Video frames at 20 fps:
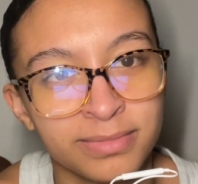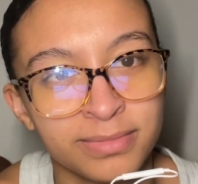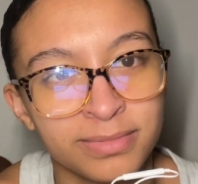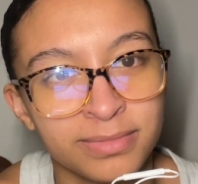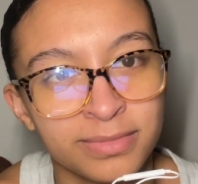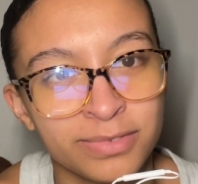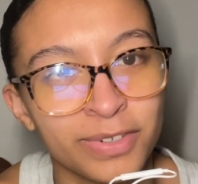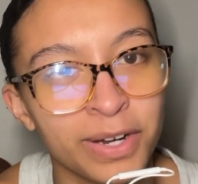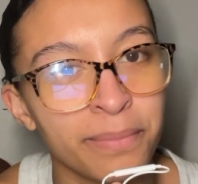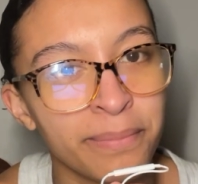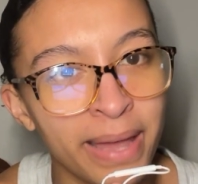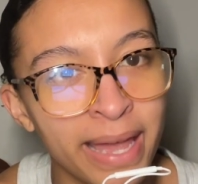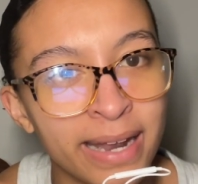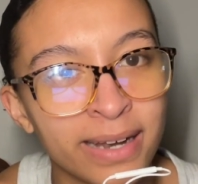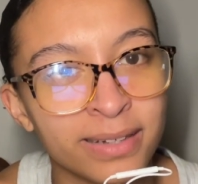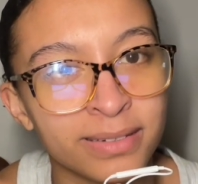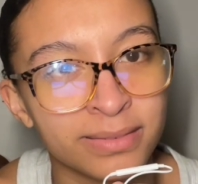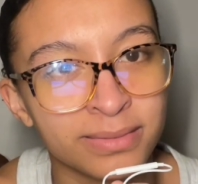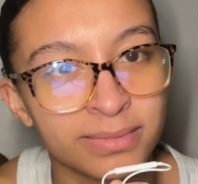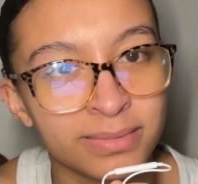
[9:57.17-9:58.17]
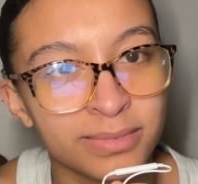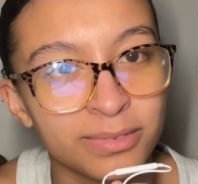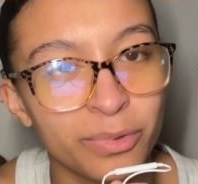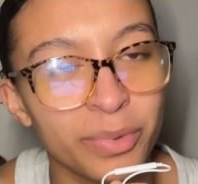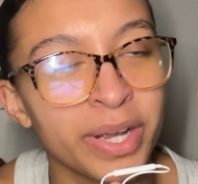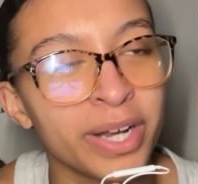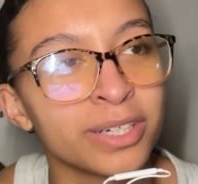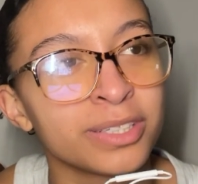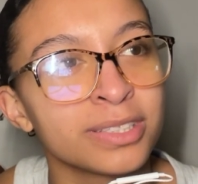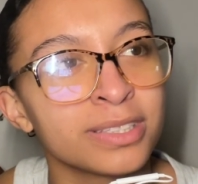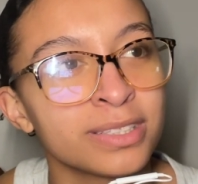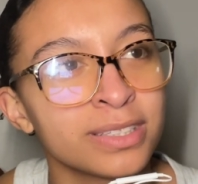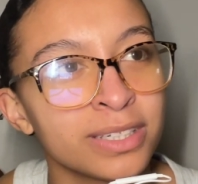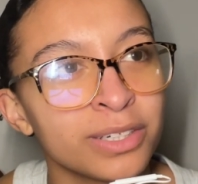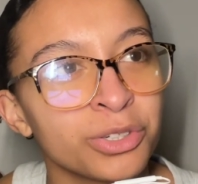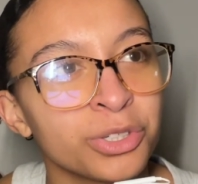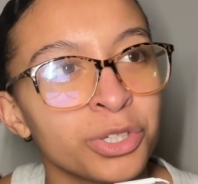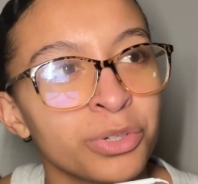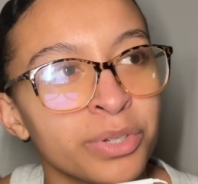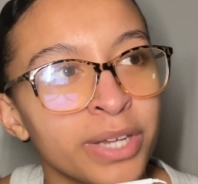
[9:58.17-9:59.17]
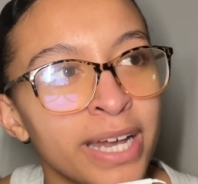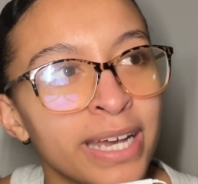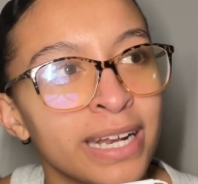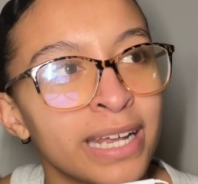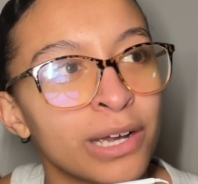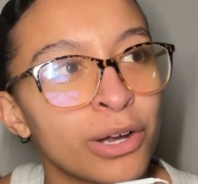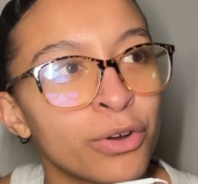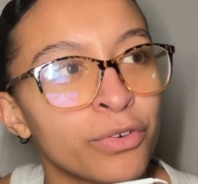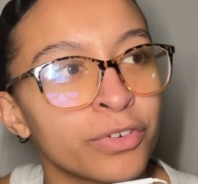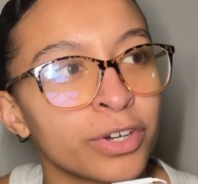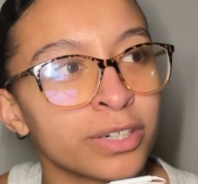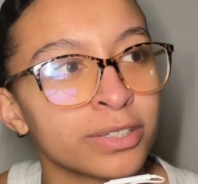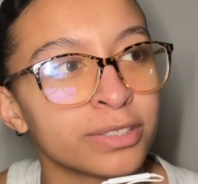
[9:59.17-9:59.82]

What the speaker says: from men. We are still uniting over,